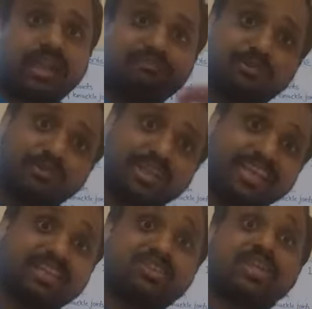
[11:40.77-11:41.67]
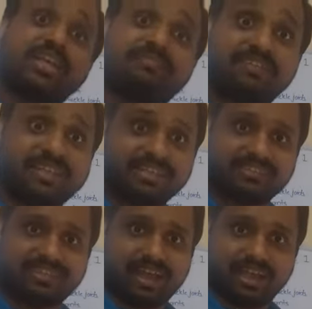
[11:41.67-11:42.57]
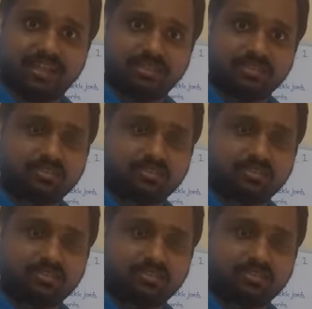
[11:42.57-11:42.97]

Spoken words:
for each and every design,